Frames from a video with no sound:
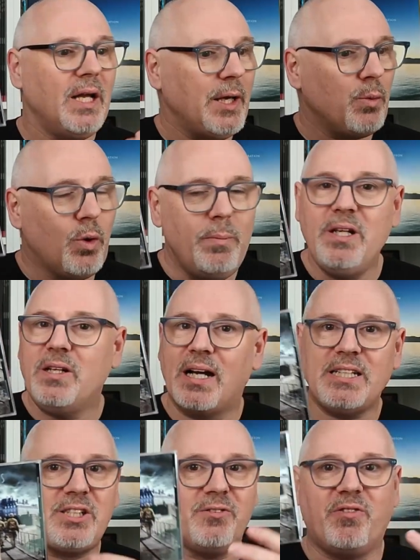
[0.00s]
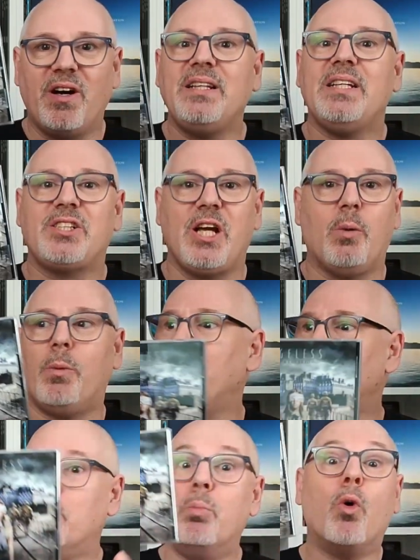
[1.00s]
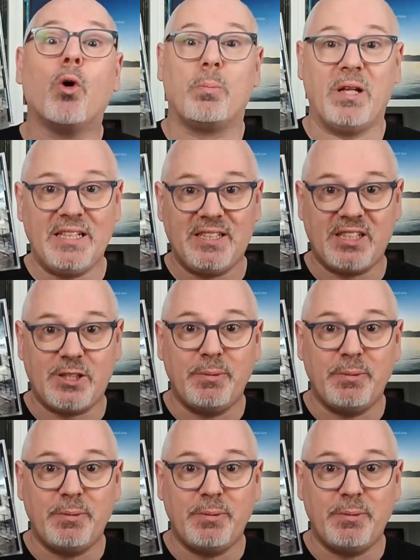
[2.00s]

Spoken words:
It would be nice to find this album in more places,